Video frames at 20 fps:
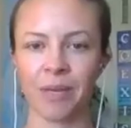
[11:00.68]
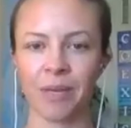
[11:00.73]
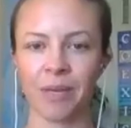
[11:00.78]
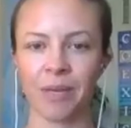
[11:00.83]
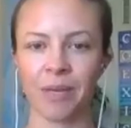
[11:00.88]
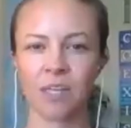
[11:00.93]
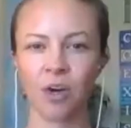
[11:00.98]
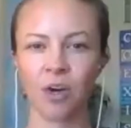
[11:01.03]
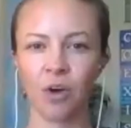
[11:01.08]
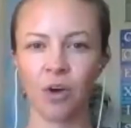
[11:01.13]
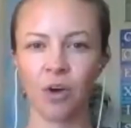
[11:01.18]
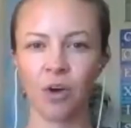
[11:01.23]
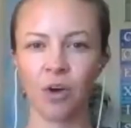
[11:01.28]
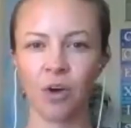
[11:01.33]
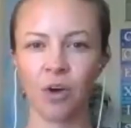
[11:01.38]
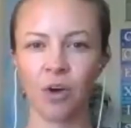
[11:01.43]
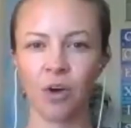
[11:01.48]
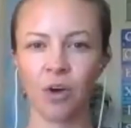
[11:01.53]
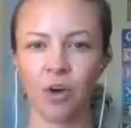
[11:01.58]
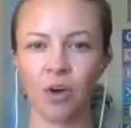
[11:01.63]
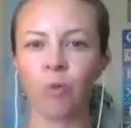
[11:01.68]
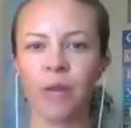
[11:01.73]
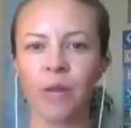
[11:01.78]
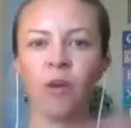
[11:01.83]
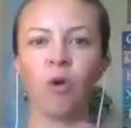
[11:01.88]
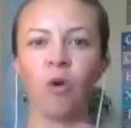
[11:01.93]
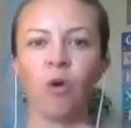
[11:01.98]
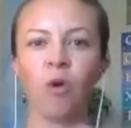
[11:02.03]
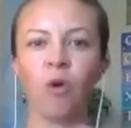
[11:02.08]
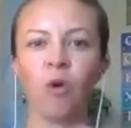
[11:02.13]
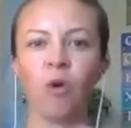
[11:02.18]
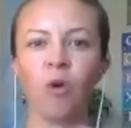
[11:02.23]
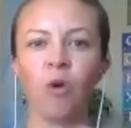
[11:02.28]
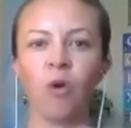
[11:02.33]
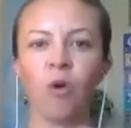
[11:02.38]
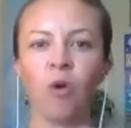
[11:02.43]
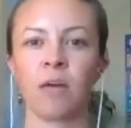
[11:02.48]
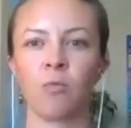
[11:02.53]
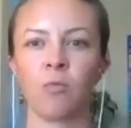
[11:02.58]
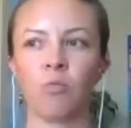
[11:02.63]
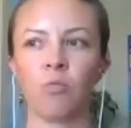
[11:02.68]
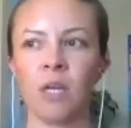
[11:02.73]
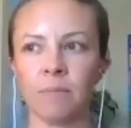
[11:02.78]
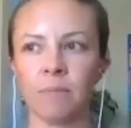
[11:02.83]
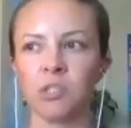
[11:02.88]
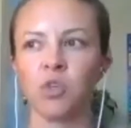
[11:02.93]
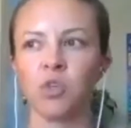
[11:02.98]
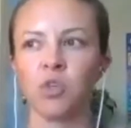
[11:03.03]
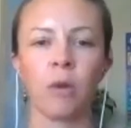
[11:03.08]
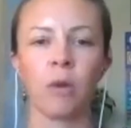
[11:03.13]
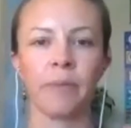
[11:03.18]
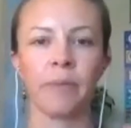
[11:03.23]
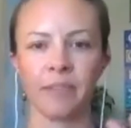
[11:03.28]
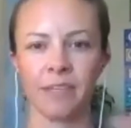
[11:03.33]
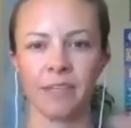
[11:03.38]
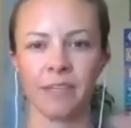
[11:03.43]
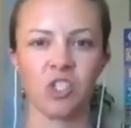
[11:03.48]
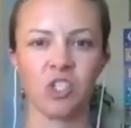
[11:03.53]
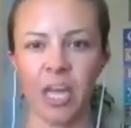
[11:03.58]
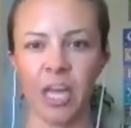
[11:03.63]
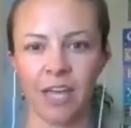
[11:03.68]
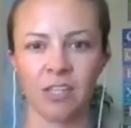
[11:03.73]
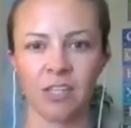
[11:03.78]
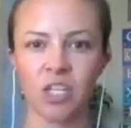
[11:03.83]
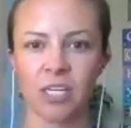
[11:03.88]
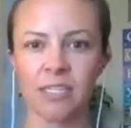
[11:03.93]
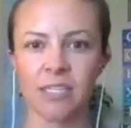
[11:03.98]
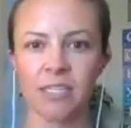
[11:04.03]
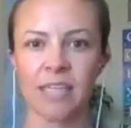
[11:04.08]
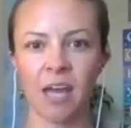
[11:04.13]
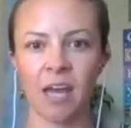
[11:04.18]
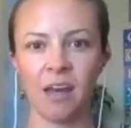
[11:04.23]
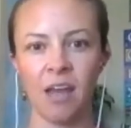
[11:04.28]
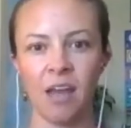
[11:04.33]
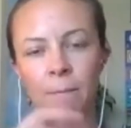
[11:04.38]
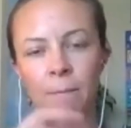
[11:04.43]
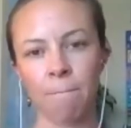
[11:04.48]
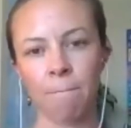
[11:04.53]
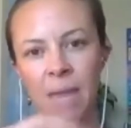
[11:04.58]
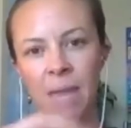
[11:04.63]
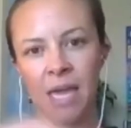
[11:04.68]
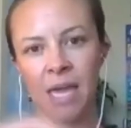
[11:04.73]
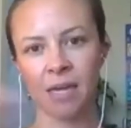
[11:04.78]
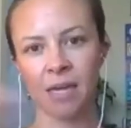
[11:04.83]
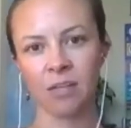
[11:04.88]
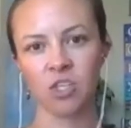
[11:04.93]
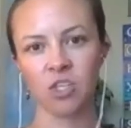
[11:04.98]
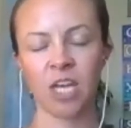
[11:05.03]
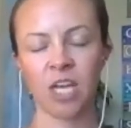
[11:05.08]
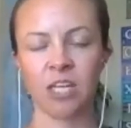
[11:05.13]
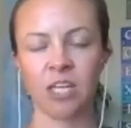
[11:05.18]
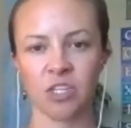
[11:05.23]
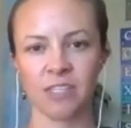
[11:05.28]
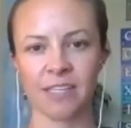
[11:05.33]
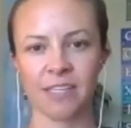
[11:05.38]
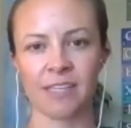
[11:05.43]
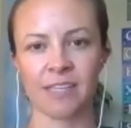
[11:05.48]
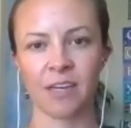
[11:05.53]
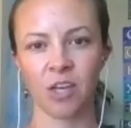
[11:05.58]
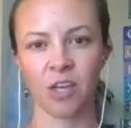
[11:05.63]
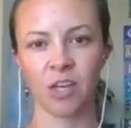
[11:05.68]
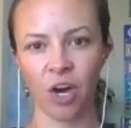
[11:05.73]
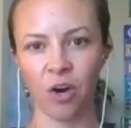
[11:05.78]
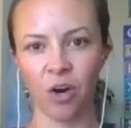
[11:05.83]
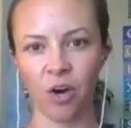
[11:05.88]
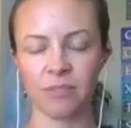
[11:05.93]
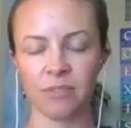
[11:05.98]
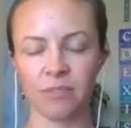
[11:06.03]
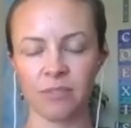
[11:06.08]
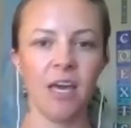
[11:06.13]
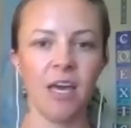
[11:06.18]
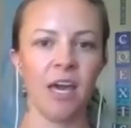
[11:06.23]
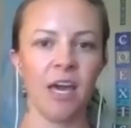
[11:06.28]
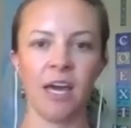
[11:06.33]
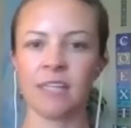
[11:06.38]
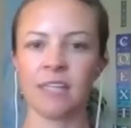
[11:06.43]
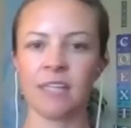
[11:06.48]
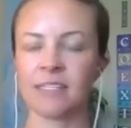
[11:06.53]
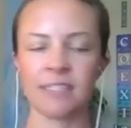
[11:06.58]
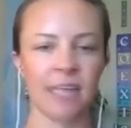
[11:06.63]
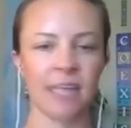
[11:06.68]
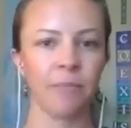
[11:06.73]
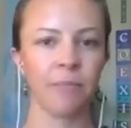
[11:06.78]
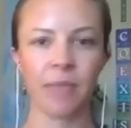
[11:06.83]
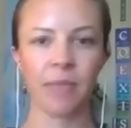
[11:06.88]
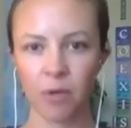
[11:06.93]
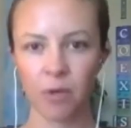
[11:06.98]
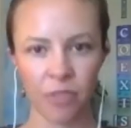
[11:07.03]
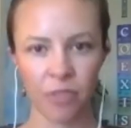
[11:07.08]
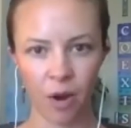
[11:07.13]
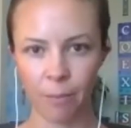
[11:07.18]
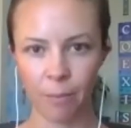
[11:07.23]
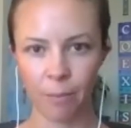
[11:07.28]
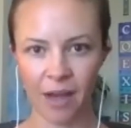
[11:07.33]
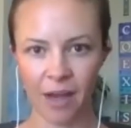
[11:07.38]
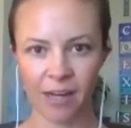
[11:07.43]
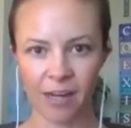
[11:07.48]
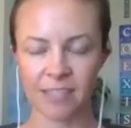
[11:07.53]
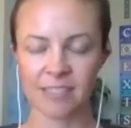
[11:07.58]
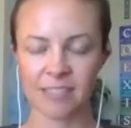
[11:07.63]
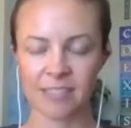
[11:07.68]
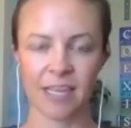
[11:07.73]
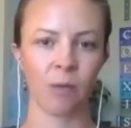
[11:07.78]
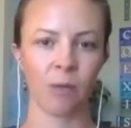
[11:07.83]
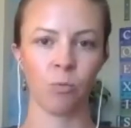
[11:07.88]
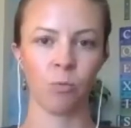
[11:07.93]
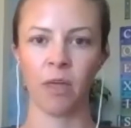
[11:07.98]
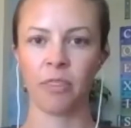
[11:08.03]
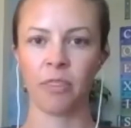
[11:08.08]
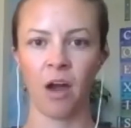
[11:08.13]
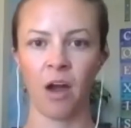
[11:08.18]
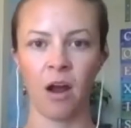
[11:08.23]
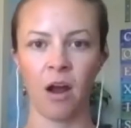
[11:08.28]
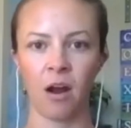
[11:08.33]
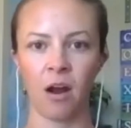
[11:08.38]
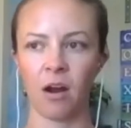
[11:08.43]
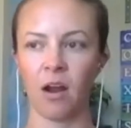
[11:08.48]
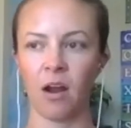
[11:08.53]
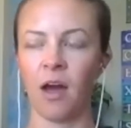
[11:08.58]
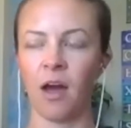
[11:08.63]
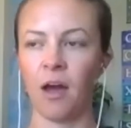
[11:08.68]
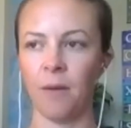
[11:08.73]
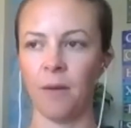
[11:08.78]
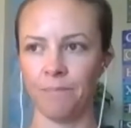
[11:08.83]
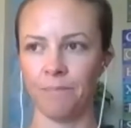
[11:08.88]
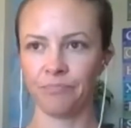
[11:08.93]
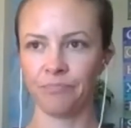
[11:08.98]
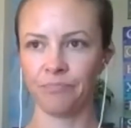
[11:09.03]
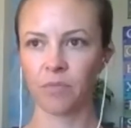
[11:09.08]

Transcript: still reorganizing and reabsorbing these changes and and making changes as it goes and it's the same thing with our bodies and with our um,